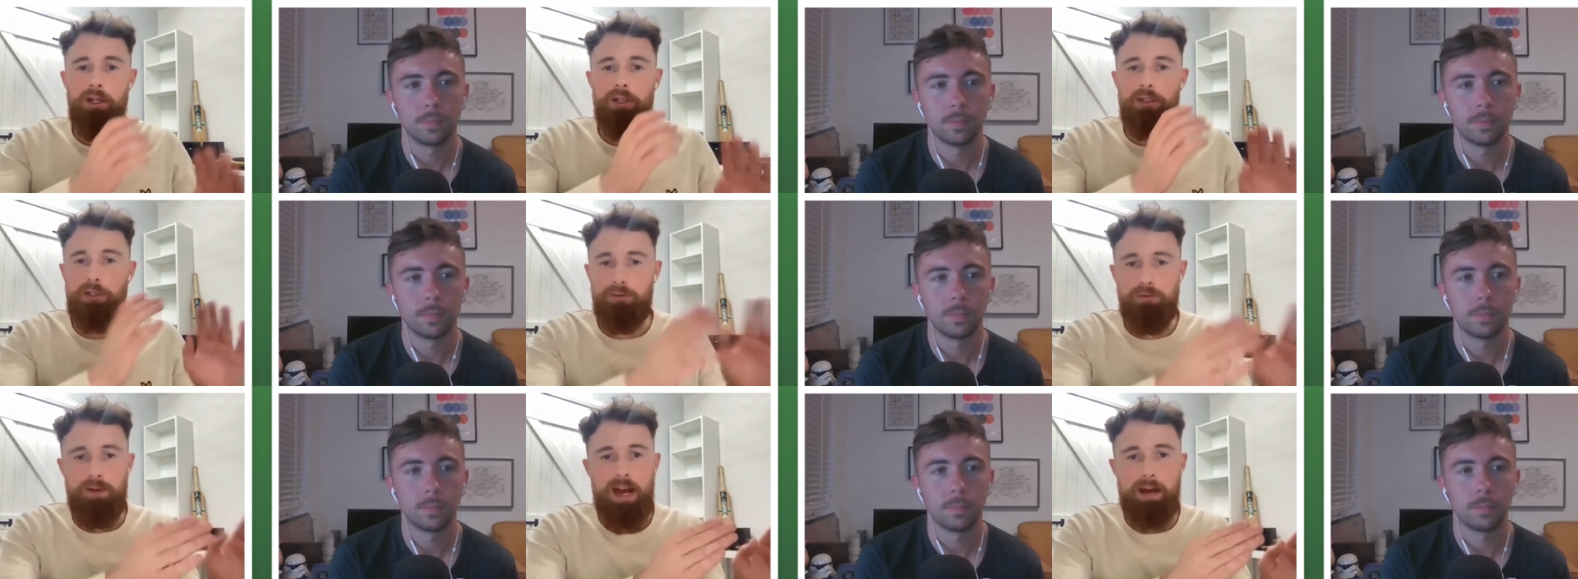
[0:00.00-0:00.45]

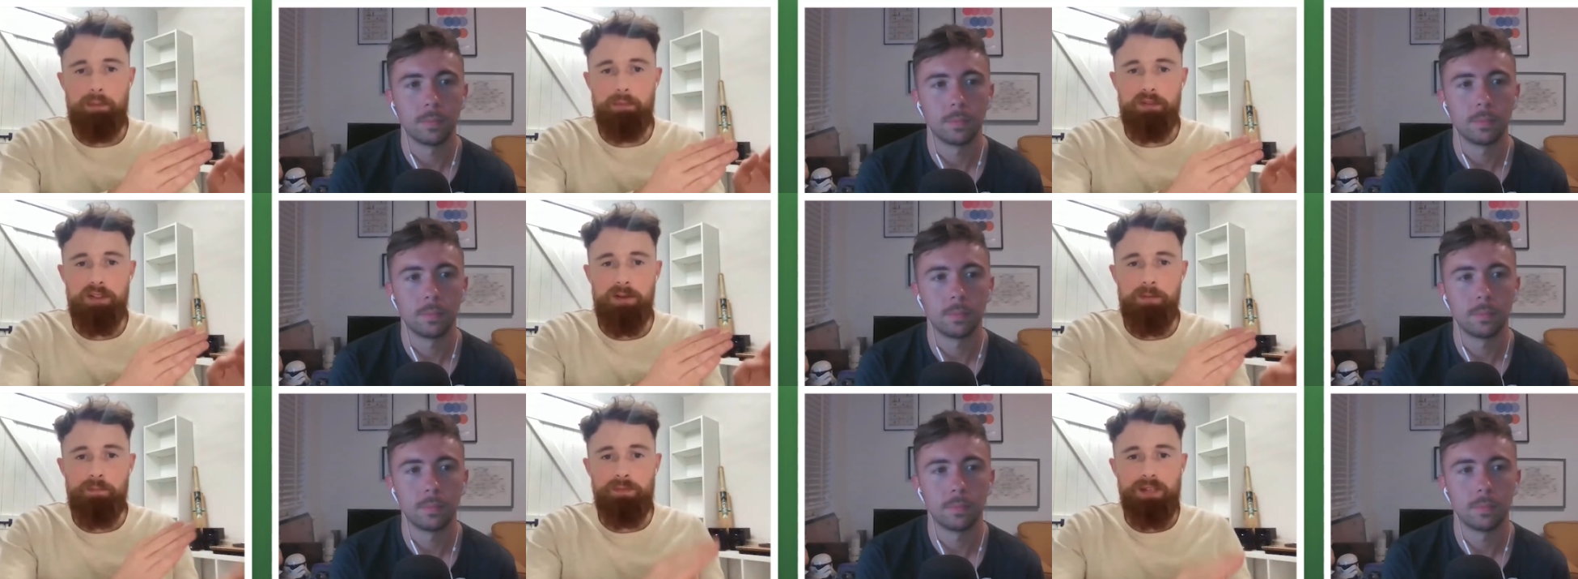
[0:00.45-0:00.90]

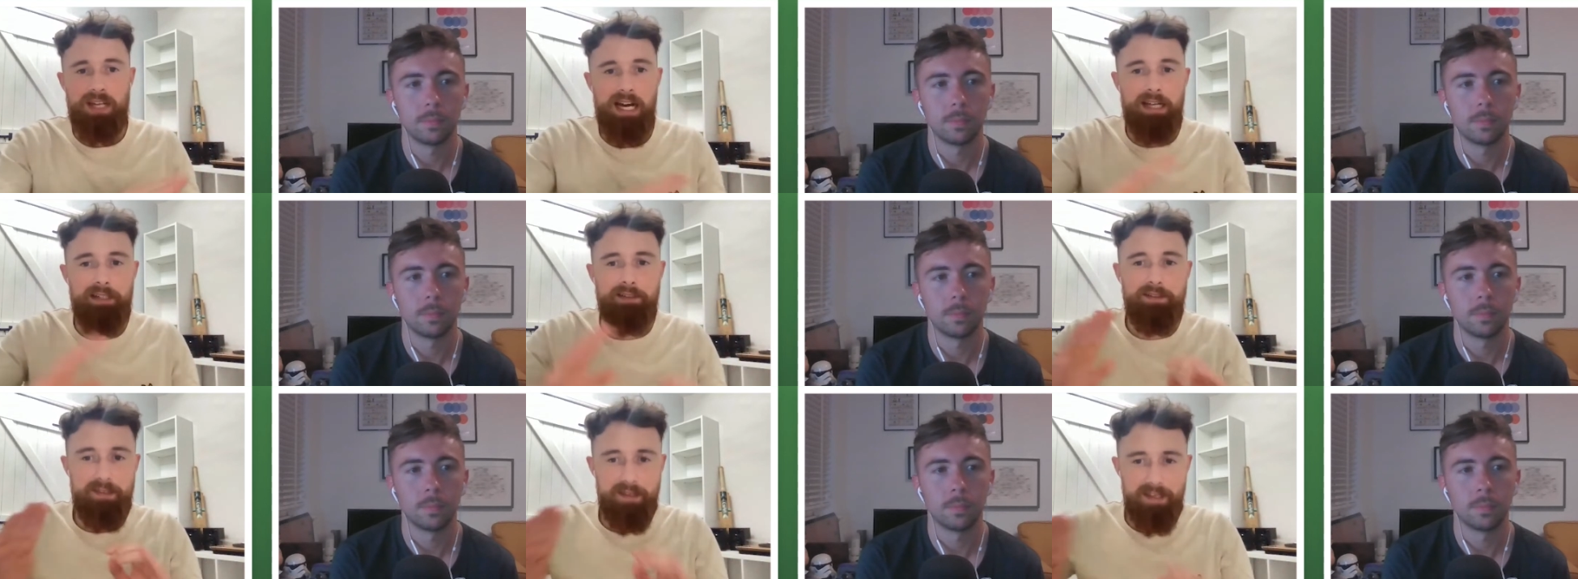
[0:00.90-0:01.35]
Speaker 1: Taarabt
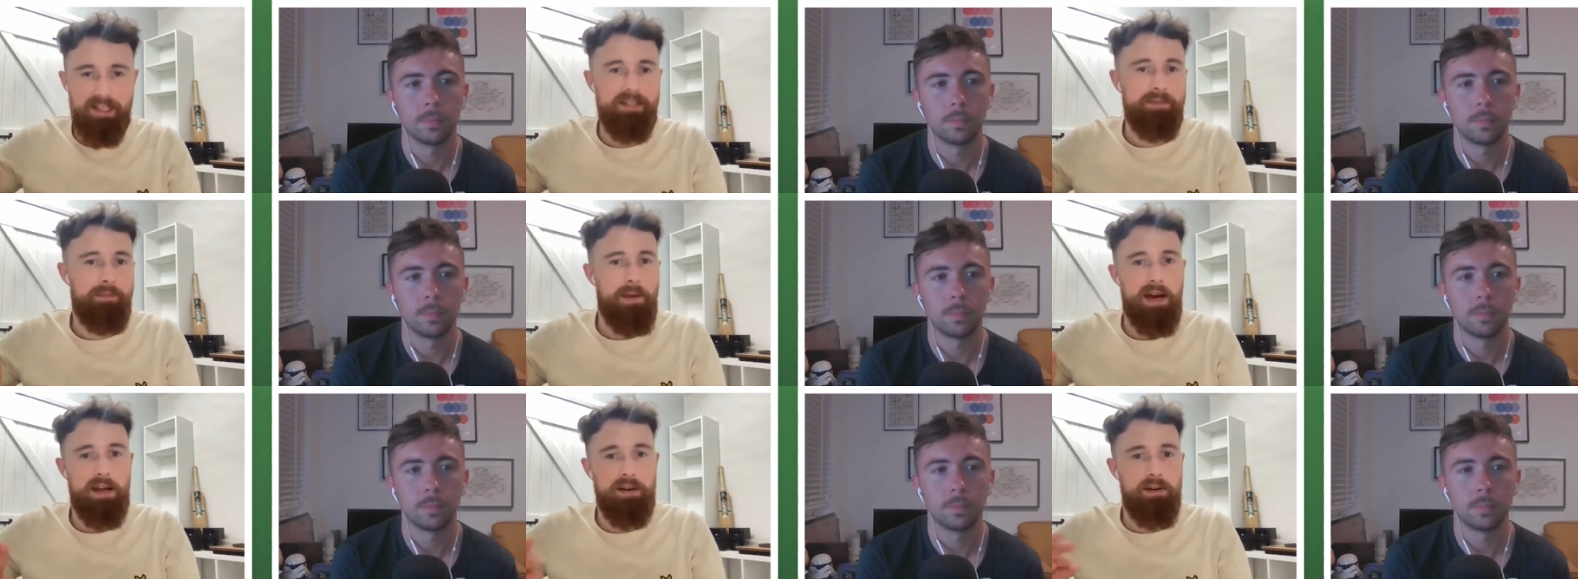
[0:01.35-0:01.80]
and this
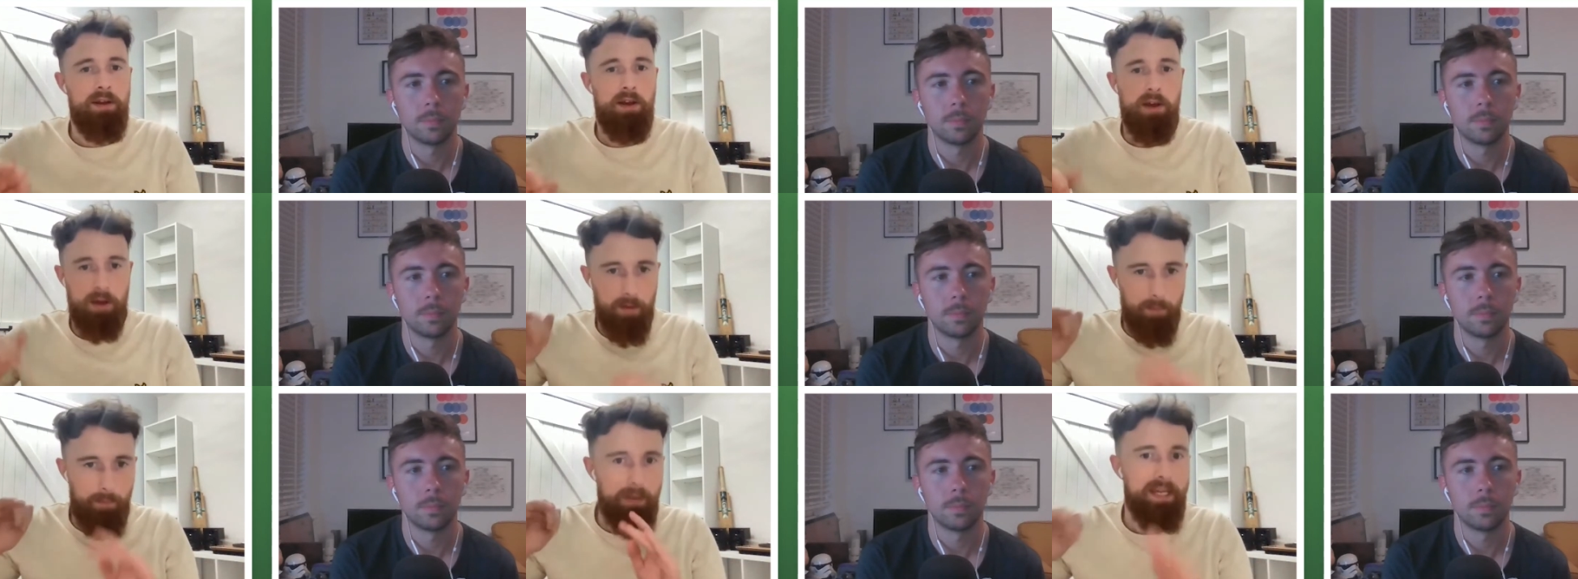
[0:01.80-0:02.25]
man,
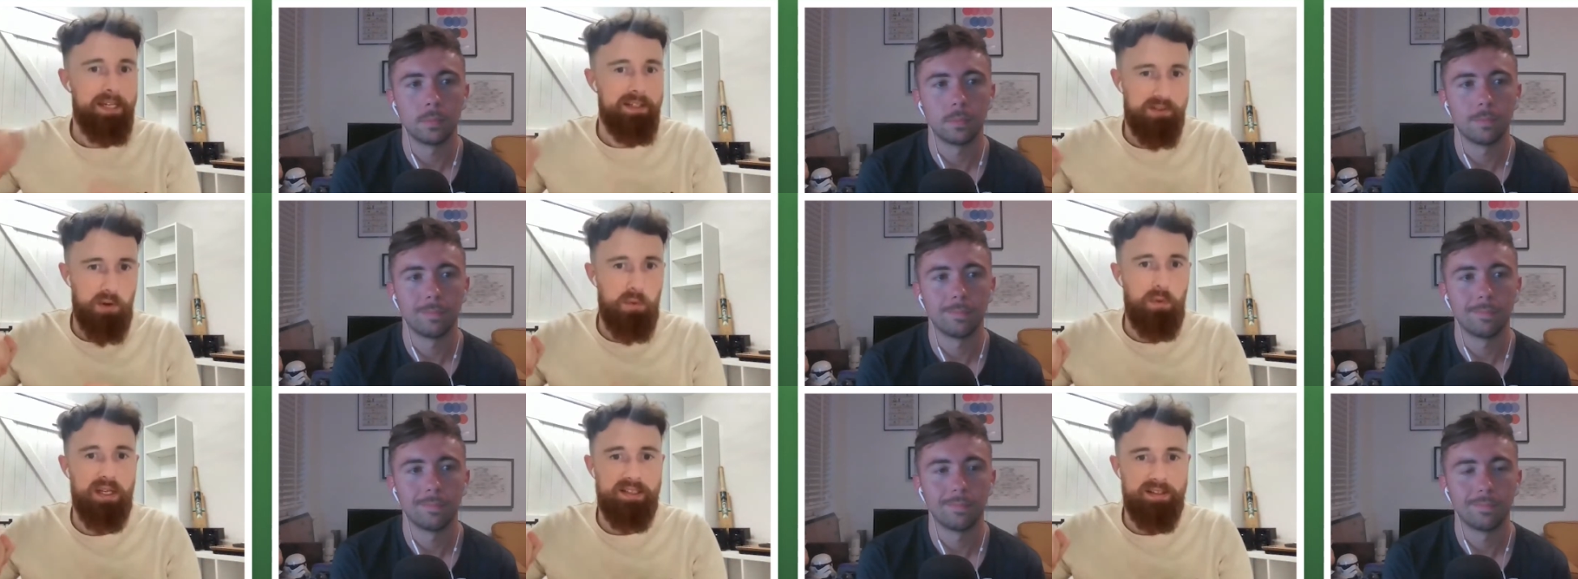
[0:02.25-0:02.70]

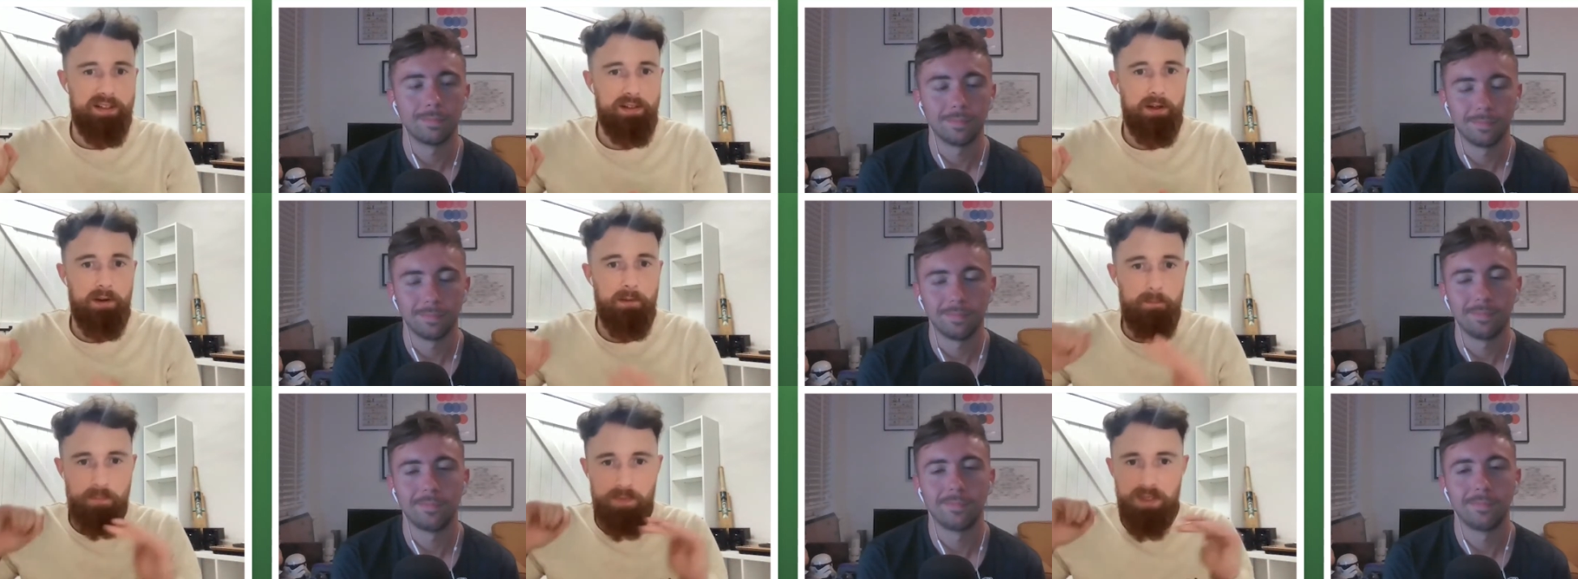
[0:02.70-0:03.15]
Peter
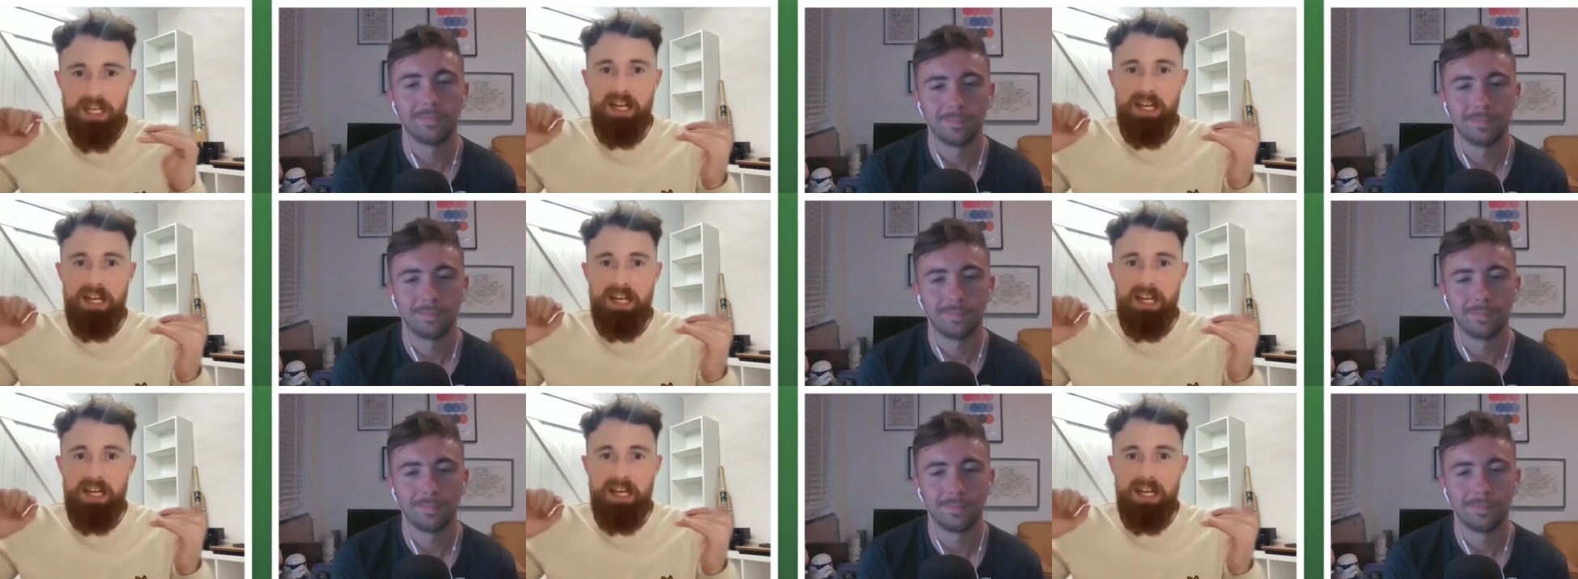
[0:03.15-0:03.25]
Whittingham.